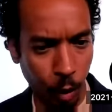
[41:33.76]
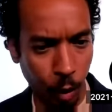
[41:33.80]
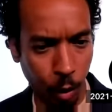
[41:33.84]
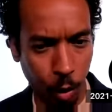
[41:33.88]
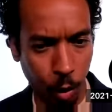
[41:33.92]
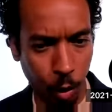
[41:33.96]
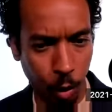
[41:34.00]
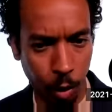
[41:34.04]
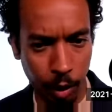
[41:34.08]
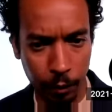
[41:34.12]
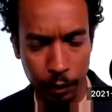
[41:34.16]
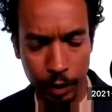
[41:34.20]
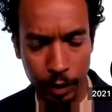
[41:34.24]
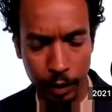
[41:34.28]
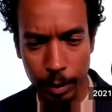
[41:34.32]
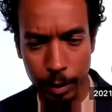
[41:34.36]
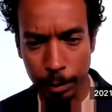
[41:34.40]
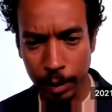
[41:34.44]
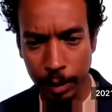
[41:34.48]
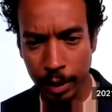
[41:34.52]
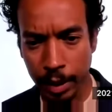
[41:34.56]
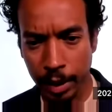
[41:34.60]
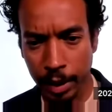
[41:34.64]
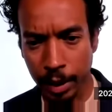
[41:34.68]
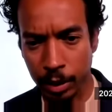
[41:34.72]
or if
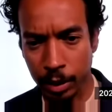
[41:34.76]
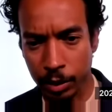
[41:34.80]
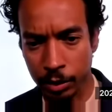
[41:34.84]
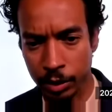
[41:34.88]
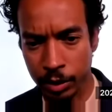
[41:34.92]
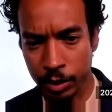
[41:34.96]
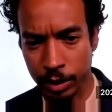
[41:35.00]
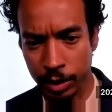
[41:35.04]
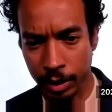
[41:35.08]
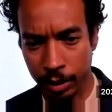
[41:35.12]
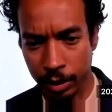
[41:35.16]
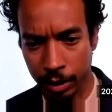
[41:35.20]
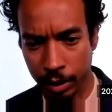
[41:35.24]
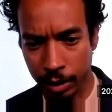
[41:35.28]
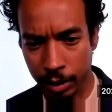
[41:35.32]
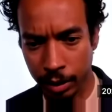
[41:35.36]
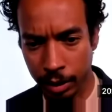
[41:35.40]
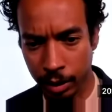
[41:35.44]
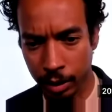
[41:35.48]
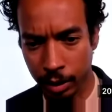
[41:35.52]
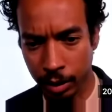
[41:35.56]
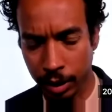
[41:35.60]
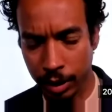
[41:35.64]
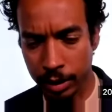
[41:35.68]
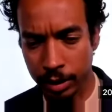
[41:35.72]
anybody else and
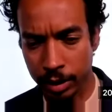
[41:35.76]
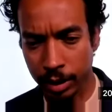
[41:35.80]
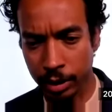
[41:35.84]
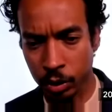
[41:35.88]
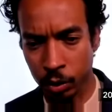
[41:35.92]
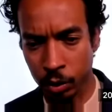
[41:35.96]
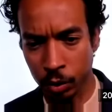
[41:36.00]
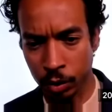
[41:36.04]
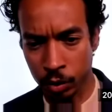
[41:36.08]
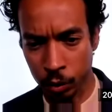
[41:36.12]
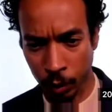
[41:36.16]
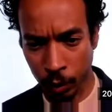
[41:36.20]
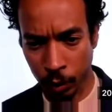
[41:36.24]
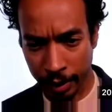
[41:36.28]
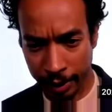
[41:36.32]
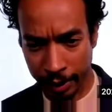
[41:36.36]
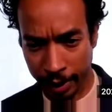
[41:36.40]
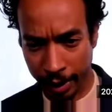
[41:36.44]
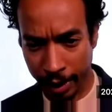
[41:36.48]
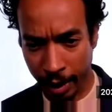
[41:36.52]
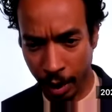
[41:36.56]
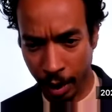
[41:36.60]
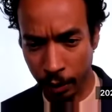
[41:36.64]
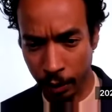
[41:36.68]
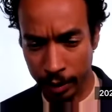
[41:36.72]
listening to us right
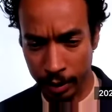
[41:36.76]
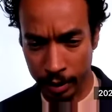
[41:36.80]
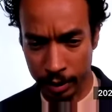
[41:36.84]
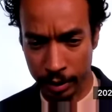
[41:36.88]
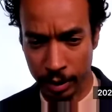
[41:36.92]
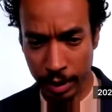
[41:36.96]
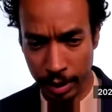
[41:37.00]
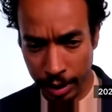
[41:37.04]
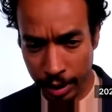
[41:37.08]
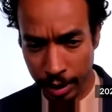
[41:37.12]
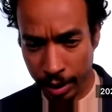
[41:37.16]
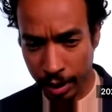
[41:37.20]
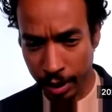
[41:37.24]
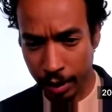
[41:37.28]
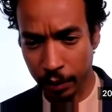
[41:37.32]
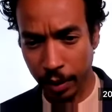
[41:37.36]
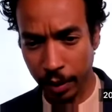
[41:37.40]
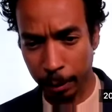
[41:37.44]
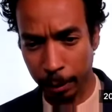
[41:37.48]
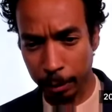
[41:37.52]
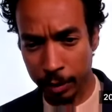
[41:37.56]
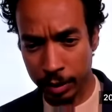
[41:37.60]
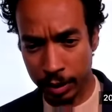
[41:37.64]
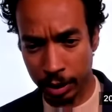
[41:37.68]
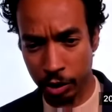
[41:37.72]
now is in
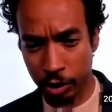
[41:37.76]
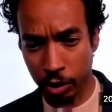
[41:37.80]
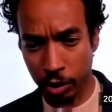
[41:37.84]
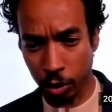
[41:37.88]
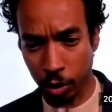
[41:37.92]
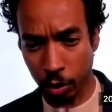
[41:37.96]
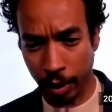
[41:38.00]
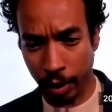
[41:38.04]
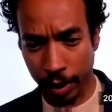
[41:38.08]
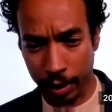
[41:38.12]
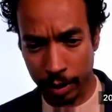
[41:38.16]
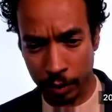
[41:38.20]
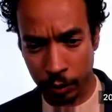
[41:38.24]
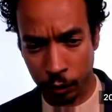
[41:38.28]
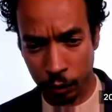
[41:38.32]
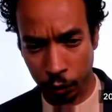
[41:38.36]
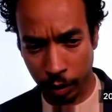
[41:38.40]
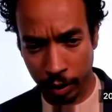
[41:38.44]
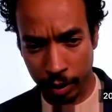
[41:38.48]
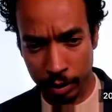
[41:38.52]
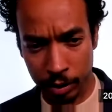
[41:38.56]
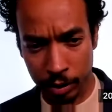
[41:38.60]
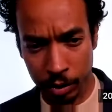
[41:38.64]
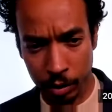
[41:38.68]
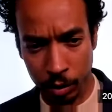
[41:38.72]
that position or has
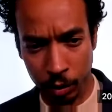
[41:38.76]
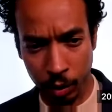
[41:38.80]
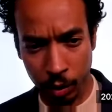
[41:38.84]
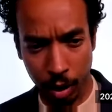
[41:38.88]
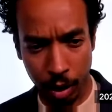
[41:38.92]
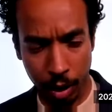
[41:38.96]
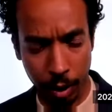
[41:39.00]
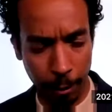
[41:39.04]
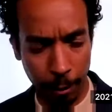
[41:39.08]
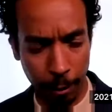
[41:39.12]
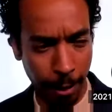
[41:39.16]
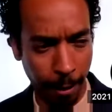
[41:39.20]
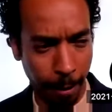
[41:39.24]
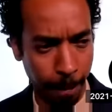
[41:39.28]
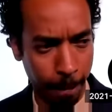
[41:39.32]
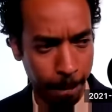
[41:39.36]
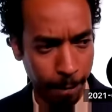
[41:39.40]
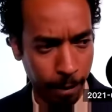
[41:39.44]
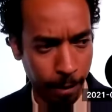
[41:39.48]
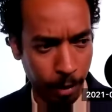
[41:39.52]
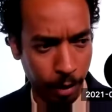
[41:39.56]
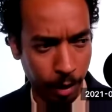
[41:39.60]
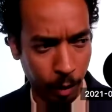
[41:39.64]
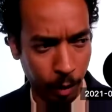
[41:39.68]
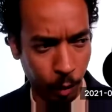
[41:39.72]
friends who are,
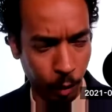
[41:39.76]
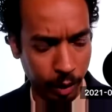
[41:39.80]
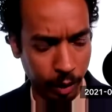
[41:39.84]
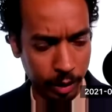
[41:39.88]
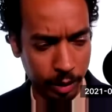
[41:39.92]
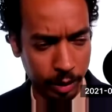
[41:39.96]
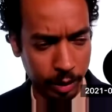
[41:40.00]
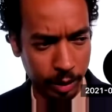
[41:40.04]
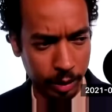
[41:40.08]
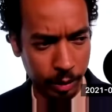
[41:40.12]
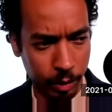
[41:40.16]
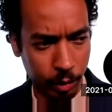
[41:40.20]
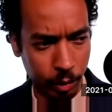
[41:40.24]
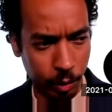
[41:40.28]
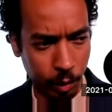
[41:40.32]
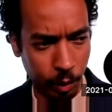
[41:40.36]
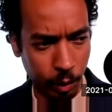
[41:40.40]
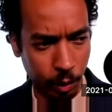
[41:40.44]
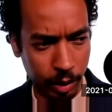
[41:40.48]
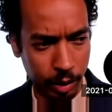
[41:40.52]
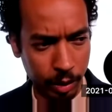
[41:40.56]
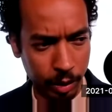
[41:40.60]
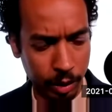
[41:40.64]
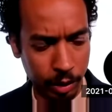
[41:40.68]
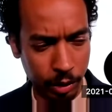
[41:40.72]
what is
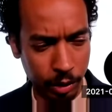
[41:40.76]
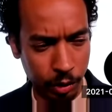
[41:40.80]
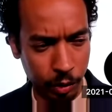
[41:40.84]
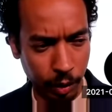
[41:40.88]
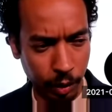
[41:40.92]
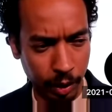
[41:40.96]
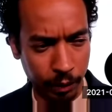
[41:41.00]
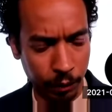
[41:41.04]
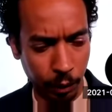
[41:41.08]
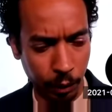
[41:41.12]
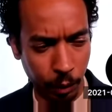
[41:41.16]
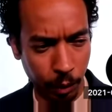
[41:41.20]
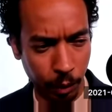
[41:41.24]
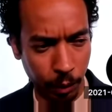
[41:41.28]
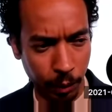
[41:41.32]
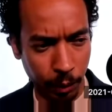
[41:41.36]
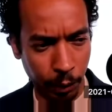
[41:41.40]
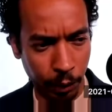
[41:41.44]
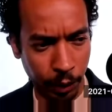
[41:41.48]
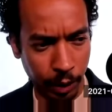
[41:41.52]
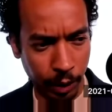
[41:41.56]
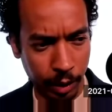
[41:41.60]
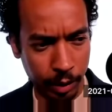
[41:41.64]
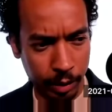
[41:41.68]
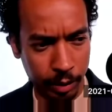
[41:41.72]
the straightforward
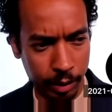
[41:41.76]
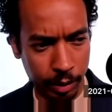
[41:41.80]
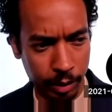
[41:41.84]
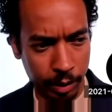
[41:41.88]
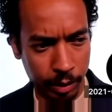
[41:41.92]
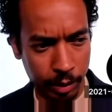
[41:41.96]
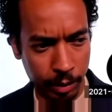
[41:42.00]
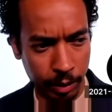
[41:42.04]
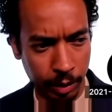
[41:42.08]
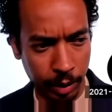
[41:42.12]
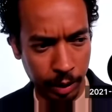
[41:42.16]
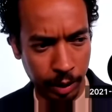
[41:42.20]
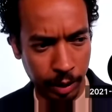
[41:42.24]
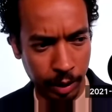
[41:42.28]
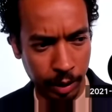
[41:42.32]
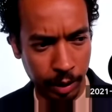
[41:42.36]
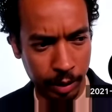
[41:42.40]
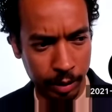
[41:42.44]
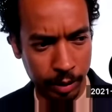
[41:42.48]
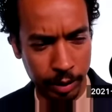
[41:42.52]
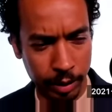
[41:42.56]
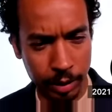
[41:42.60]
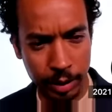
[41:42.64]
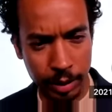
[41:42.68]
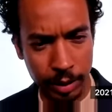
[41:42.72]
thing to
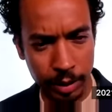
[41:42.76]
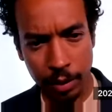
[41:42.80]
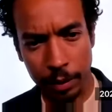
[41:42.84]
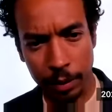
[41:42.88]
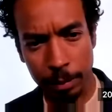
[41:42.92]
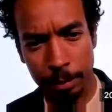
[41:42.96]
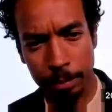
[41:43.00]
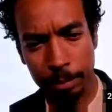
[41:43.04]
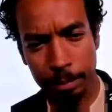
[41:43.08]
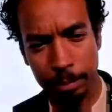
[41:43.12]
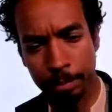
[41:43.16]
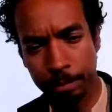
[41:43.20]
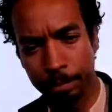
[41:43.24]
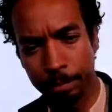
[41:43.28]
tell them?